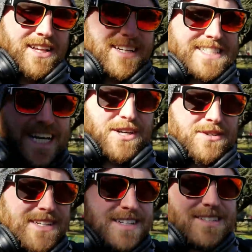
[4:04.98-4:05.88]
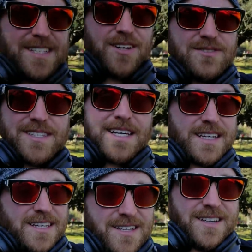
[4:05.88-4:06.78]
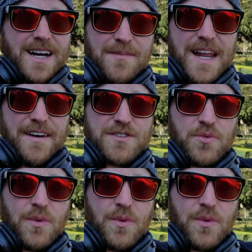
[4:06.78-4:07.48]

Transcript: lock down and it sounds like I might have to